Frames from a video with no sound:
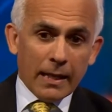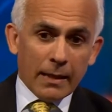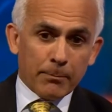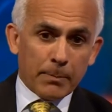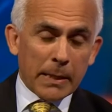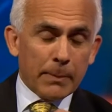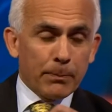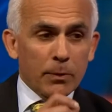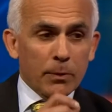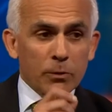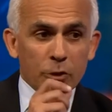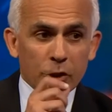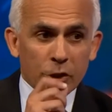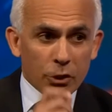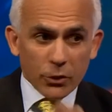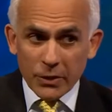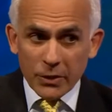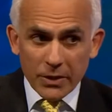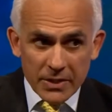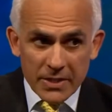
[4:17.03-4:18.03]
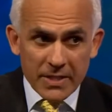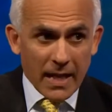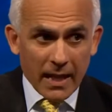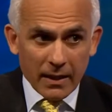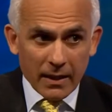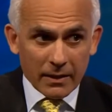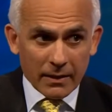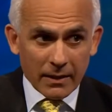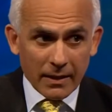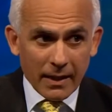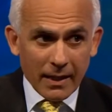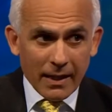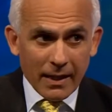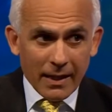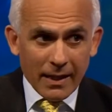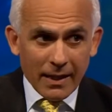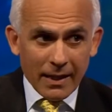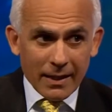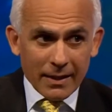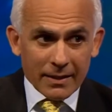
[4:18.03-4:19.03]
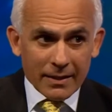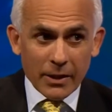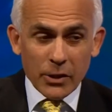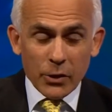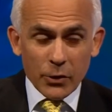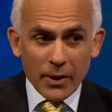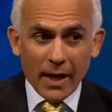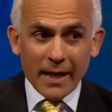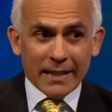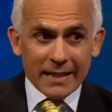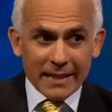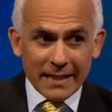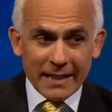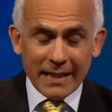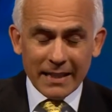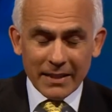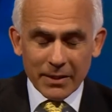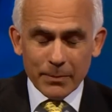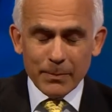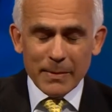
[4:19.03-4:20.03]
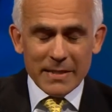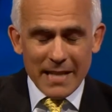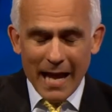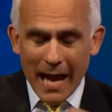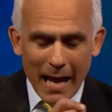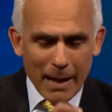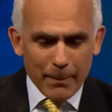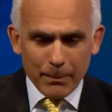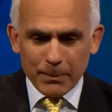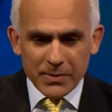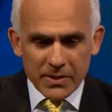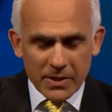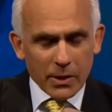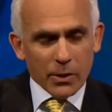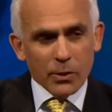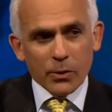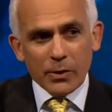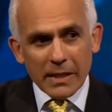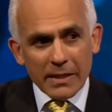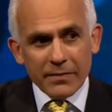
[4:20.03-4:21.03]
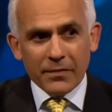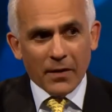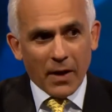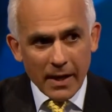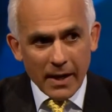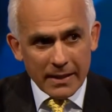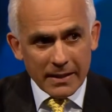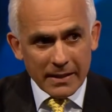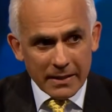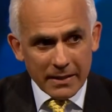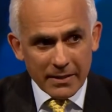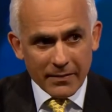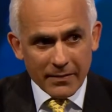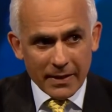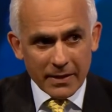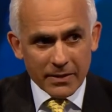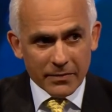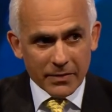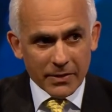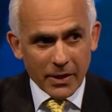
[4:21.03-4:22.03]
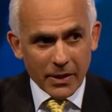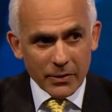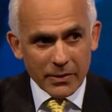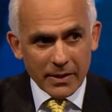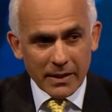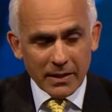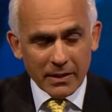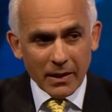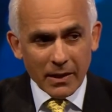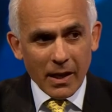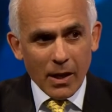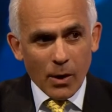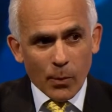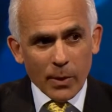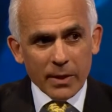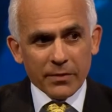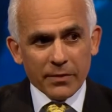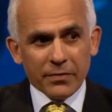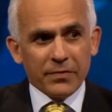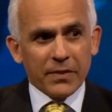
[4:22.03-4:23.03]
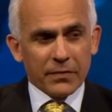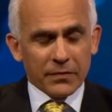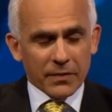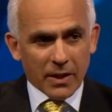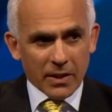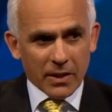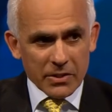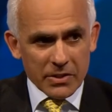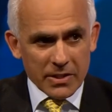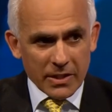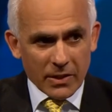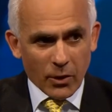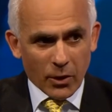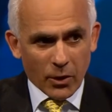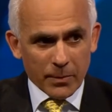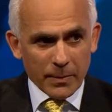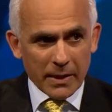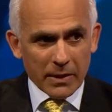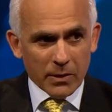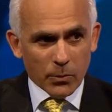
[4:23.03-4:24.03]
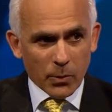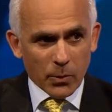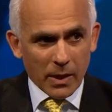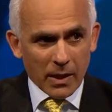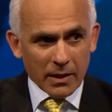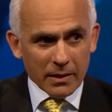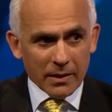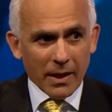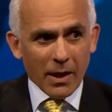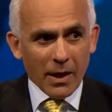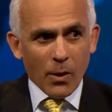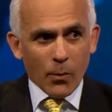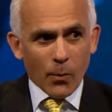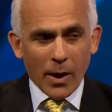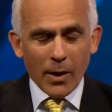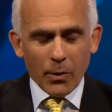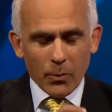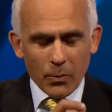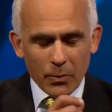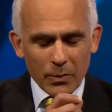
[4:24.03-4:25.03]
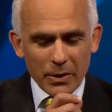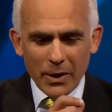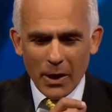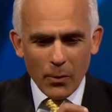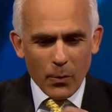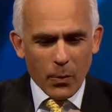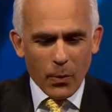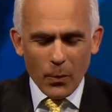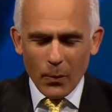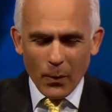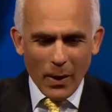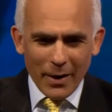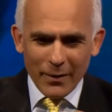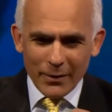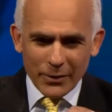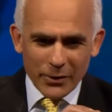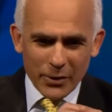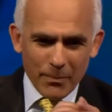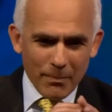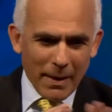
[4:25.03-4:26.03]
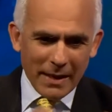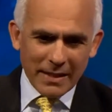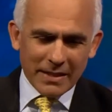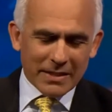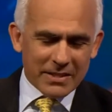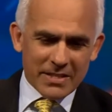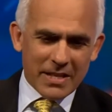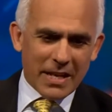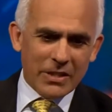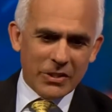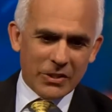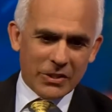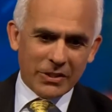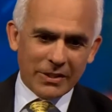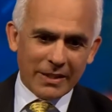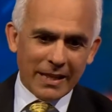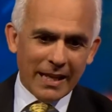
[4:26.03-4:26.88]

People shouldn't sell. The United Kingdom is absolutely fine in the event of a no deal. We're the 5th largest economy in the world. We're a tremendous nation.